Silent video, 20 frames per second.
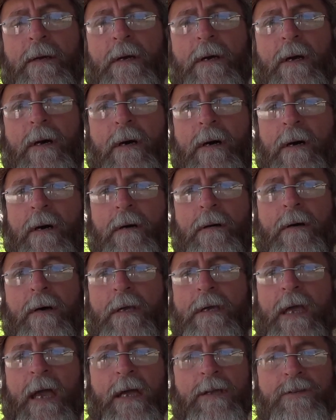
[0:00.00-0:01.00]
Uh,
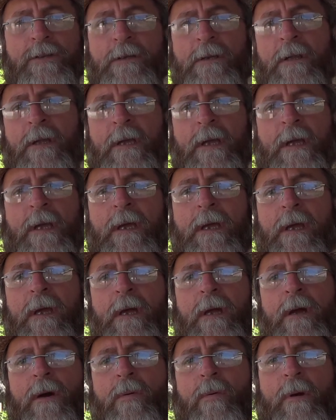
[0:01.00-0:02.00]
occasionally,
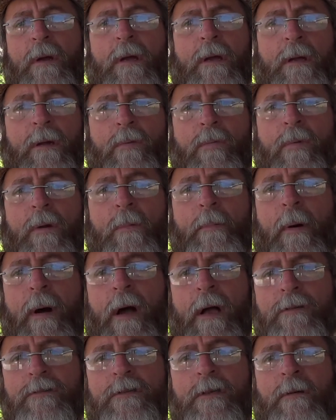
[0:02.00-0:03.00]
we, we
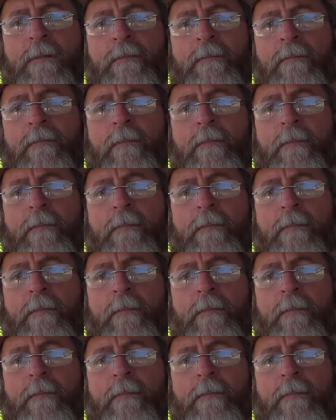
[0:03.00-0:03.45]
buy some